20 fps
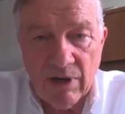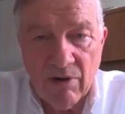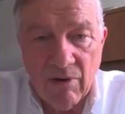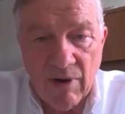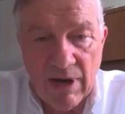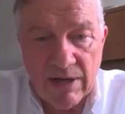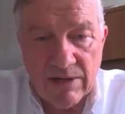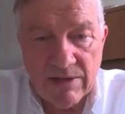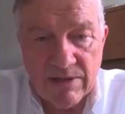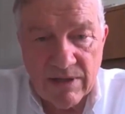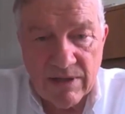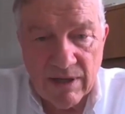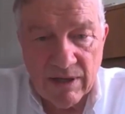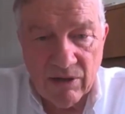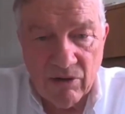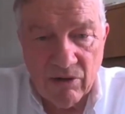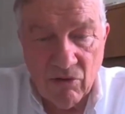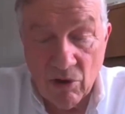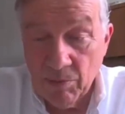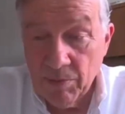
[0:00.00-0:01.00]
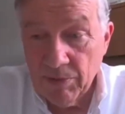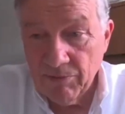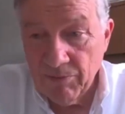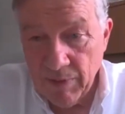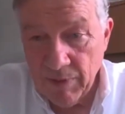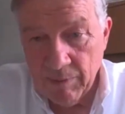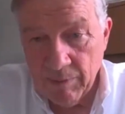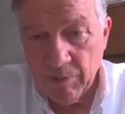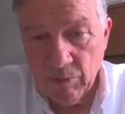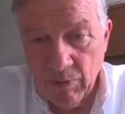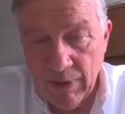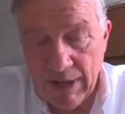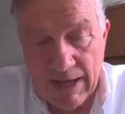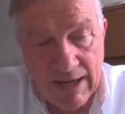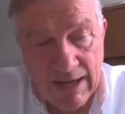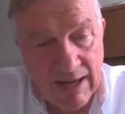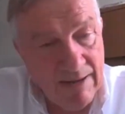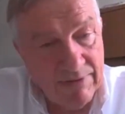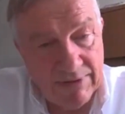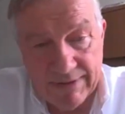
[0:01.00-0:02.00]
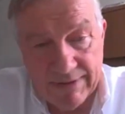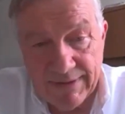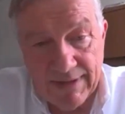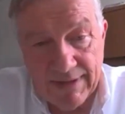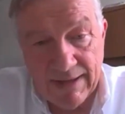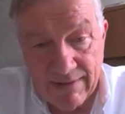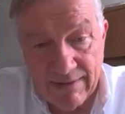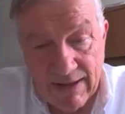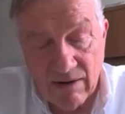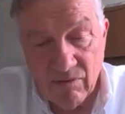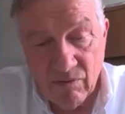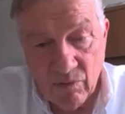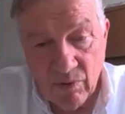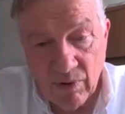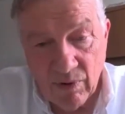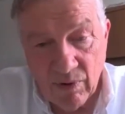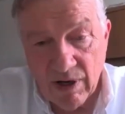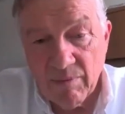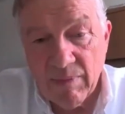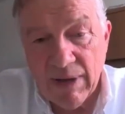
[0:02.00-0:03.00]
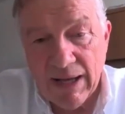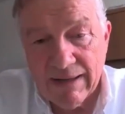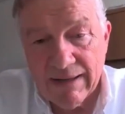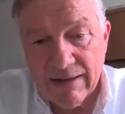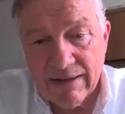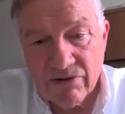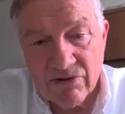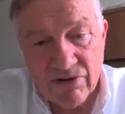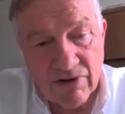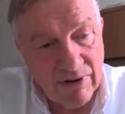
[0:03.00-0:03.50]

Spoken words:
a great group of people we have, and that we're going to make it.